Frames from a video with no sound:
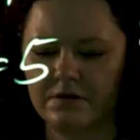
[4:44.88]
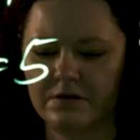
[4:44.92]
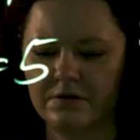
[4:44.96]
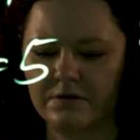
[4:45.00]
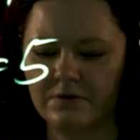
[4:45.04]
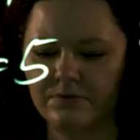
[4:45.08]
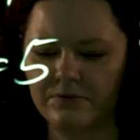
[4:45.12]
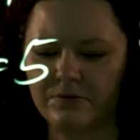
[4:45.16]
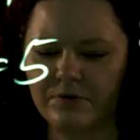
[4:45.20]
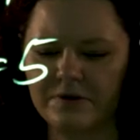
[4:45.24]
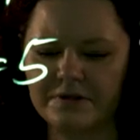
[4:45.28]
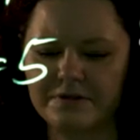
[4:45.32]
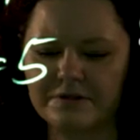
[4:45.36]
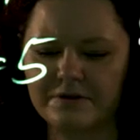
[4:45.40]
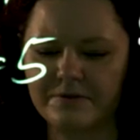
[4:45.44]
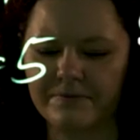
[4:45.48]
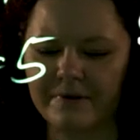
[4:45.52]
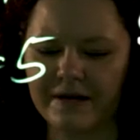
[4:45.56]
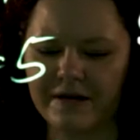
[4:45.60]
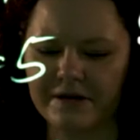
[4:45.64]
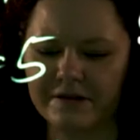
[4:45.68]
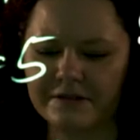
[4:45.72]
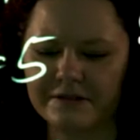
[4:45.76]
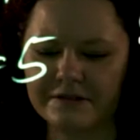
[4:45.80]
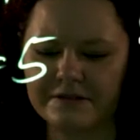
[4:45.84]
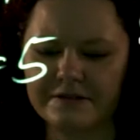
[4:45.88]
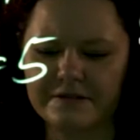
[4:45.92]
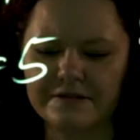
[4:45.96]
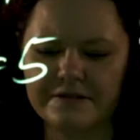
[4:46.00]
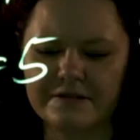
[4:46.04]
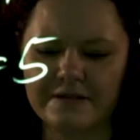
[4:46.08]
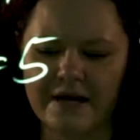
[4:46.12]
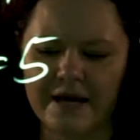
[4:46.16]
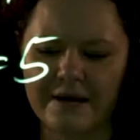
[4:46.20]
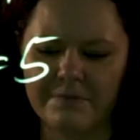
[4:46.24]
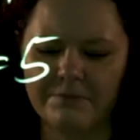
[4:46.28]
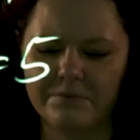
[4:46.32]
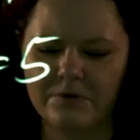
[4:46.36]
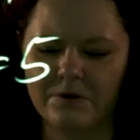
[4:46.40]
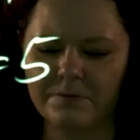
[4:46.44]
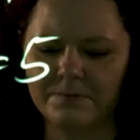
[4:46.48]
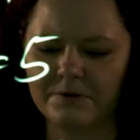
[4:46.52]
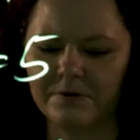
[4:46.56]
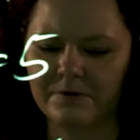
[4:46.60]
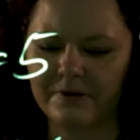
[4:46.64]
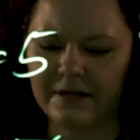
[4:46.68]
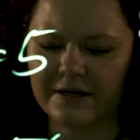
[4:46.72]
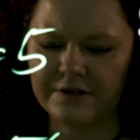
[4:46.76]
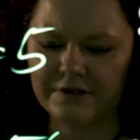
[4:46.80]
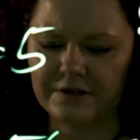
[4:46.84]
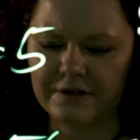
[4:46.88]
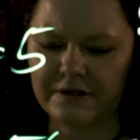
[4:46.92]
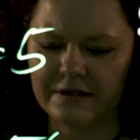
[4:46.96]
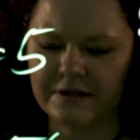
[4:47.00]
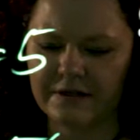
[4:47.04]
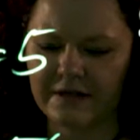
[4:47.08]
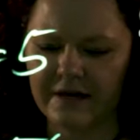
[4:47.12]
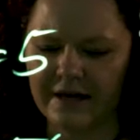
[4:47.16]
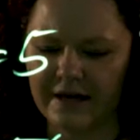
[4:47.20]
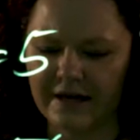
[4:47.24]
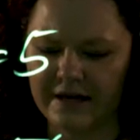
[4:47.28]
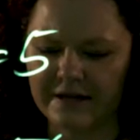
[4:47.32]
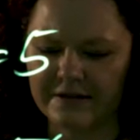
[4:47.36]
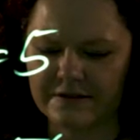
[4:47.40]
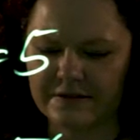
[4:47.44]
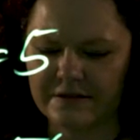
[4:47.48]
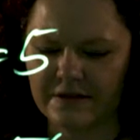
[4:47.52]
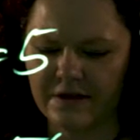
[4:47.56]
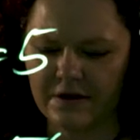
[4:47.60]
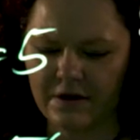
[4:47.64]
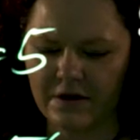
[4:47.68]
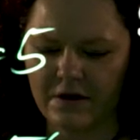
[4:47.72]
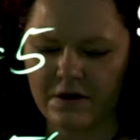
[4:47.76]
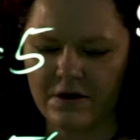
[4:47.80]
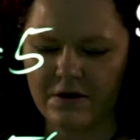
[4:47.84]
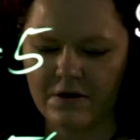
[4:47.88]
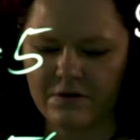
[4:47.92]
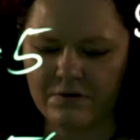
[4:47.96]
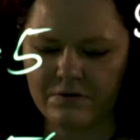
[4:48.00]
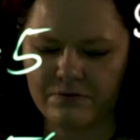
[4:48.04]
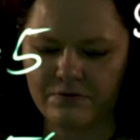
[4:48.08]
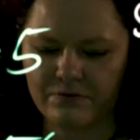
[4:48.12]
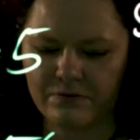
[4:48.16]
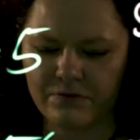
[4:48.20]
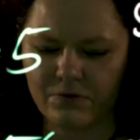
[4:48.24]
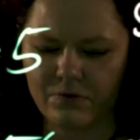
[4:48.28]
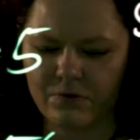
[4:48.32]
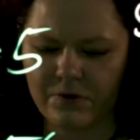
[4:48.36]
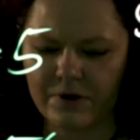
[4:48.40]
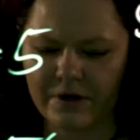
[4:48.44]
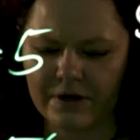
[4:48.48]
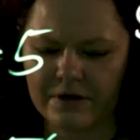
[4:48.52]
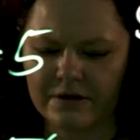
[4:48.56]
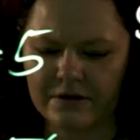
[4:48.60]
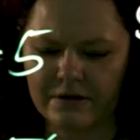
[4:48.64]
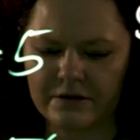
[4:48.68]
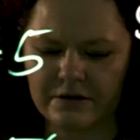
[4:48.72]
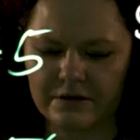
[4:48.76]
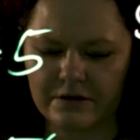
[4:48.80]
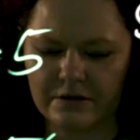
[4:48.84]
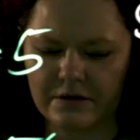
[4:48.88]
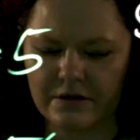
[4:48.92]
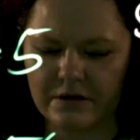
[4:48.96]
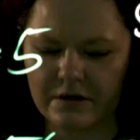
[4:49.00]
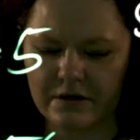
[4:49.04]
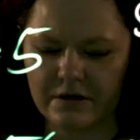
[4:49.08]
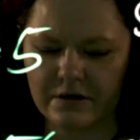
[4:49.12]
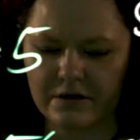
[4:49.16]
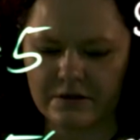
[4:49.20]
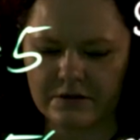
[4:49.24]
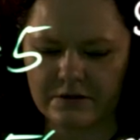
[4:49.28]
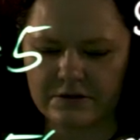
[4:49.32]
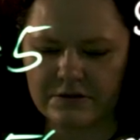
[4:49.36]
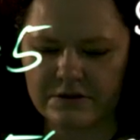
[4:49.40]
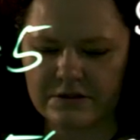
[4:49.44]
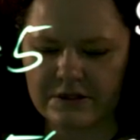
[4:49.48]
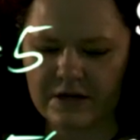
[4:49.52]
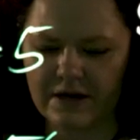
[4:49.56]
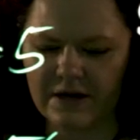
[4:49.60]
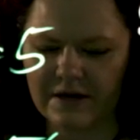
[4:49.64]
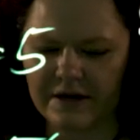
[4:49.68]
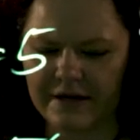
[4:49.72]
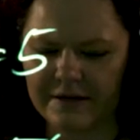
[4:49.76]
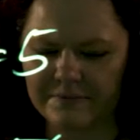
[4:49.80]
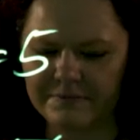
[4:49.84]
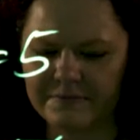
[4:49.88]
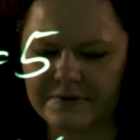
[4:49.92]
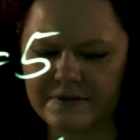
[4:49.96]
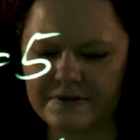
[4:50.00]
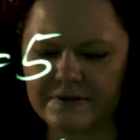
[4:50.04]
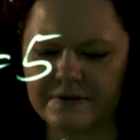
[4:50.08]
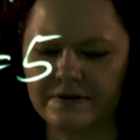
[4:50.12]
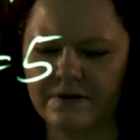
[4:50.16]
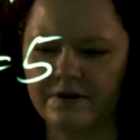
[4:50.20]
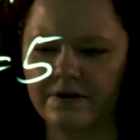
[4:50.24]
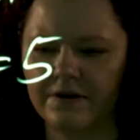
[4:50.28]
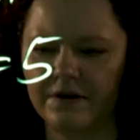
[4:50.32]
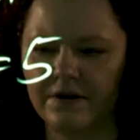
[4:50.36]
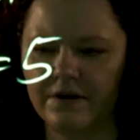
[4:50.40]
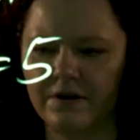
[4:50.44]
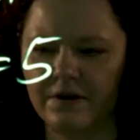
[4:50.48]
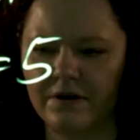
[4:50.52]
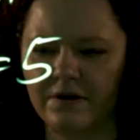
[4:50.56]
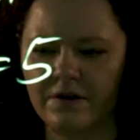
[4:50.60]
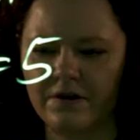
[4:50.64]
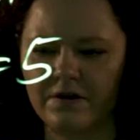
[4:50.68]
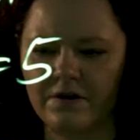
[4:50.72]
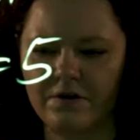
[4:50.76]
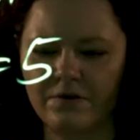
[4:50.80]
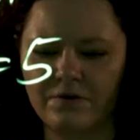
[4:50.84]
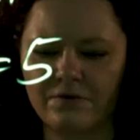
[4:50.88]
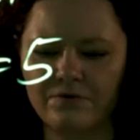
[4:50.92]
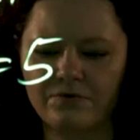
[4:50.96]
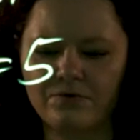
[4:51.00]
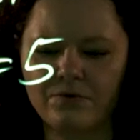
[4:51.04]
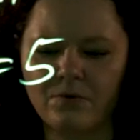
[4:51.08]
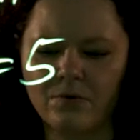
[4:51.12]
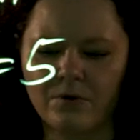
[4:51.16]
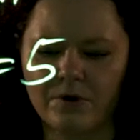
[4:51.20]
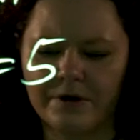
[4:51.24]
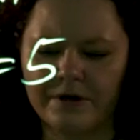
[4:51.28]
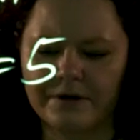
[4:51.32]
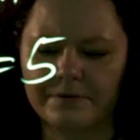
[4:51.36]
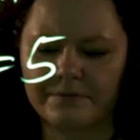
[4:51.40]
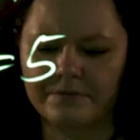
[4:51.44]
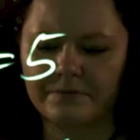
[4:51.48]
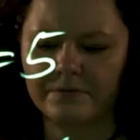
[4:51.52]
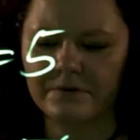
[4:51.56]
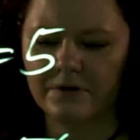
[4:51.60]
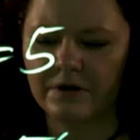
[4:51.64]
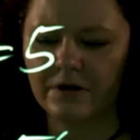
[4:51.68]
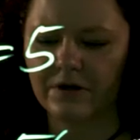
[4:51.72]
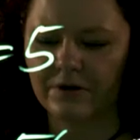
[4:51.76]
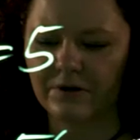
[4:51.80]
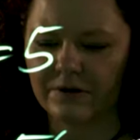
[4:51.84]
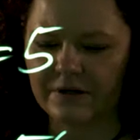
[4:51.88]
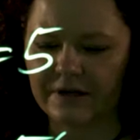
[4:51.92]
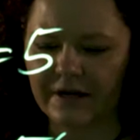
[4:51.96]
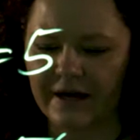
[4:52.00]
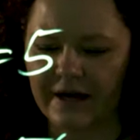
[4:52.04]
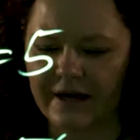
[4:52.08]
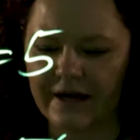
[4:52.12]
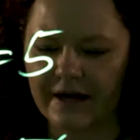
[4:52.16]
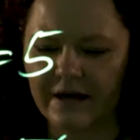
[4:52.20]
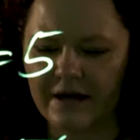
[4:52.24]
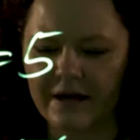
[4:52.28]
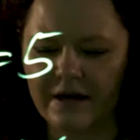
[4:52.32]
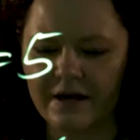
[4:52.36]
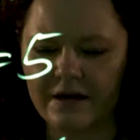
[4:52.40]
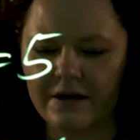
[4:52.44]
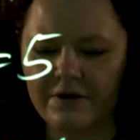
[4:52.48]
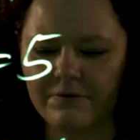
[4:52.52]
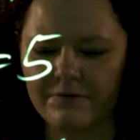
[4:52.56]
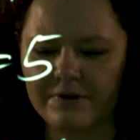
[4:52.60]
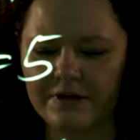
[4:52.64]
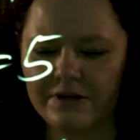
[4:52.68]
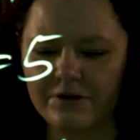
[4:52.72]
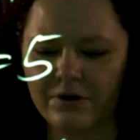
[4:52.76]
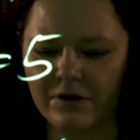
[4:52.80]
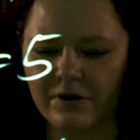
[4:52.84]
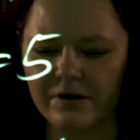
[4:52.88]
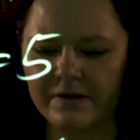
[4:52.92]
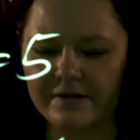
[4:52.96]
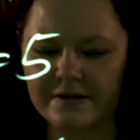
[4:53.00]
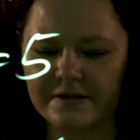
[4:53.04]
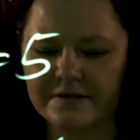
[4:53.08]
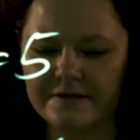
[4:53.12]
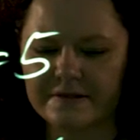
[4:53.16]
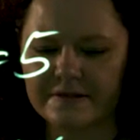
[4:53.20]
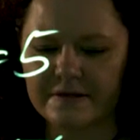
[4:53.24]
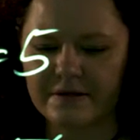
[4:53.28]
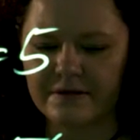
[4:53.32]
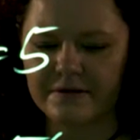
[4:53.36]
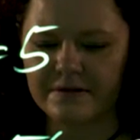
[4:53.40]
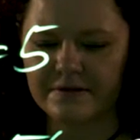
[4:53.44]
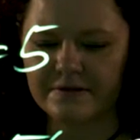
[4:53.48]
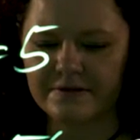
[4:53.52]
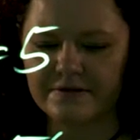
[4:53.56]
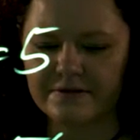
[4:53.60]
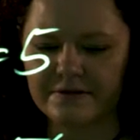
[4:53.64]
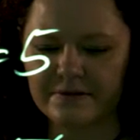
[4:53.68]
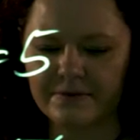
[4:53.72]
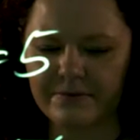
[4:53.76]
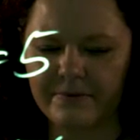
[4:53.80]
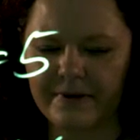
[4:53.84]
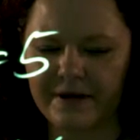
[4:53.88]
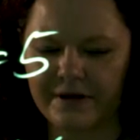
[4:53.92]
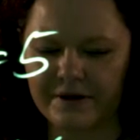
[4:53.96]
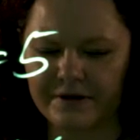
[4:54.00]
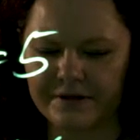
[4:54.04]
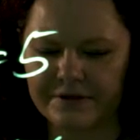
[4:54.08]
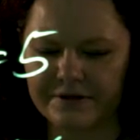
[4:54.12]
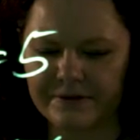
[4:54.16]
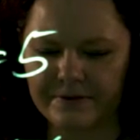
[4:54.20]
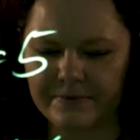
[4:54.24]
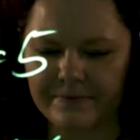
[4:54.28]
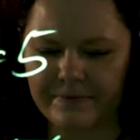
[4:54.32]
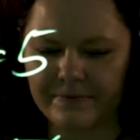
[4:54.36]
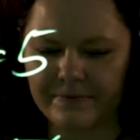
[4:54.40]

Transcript: 4 squared is the same operation as 4 times 4. Okay, we call this squared.